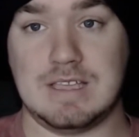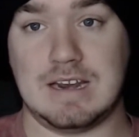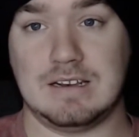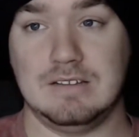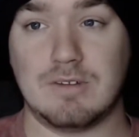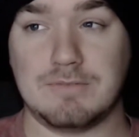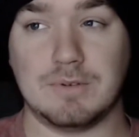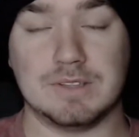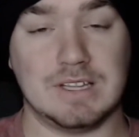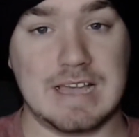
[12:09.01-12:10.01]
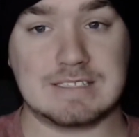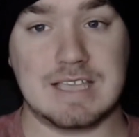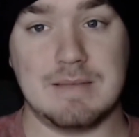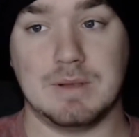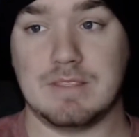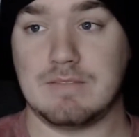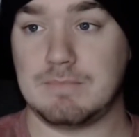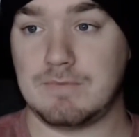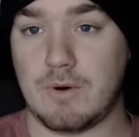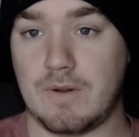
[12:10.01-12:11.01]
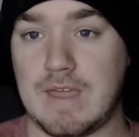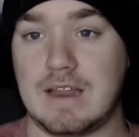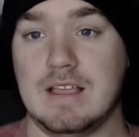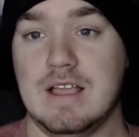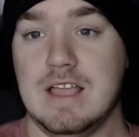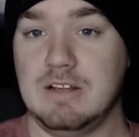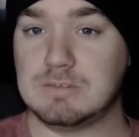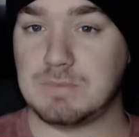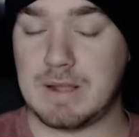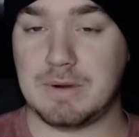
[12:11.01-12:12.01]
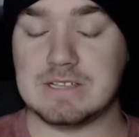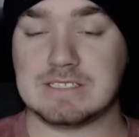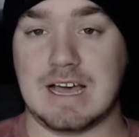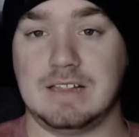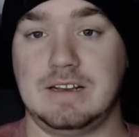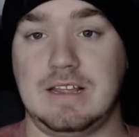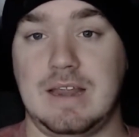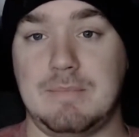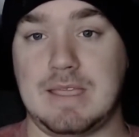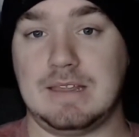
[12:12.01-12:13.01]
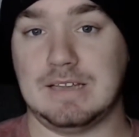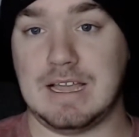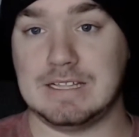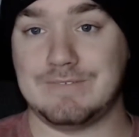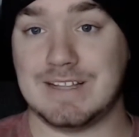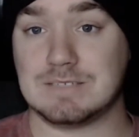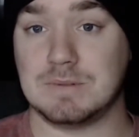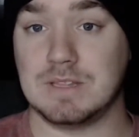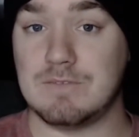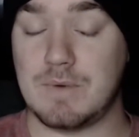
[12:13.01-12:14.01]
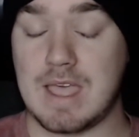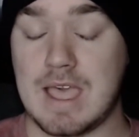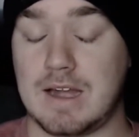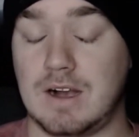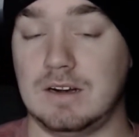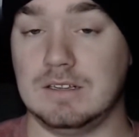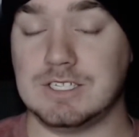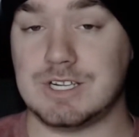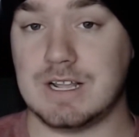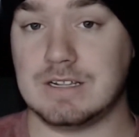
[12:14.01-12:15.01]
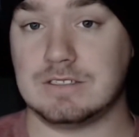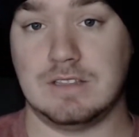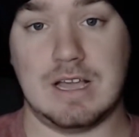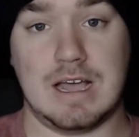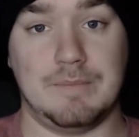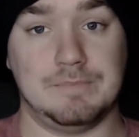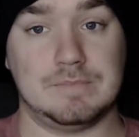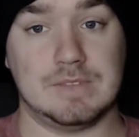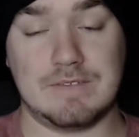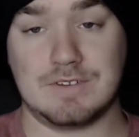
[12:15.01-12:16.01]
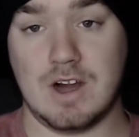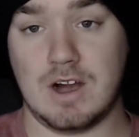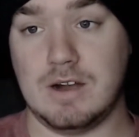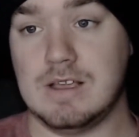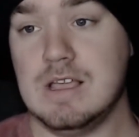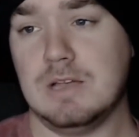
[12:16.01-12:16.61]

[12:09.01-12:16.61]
He had a rough one the last game, but before that, he was playing pretty solid and making Lions fans believe we had our legit left guard.